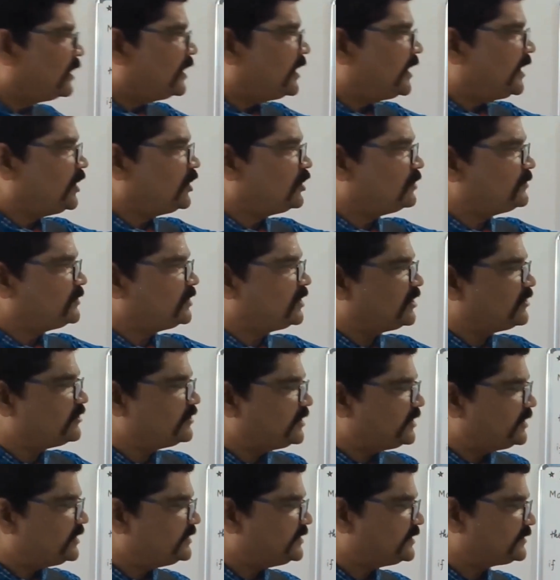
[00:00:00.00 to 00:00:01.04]
I hope you
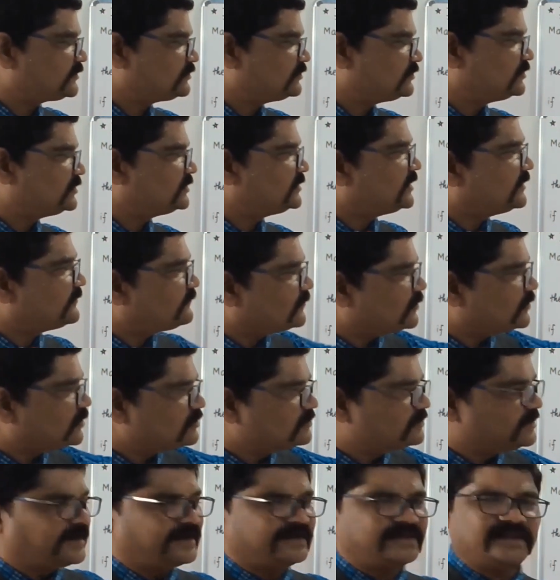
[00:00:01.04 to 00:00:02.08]
have understood the
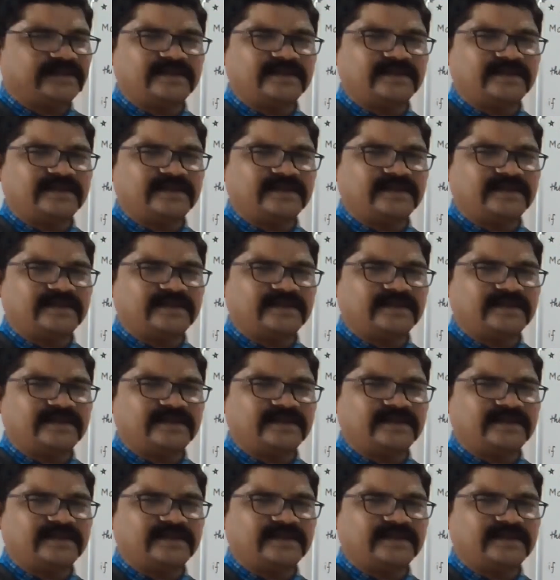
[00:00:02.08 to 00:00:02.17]
formulae.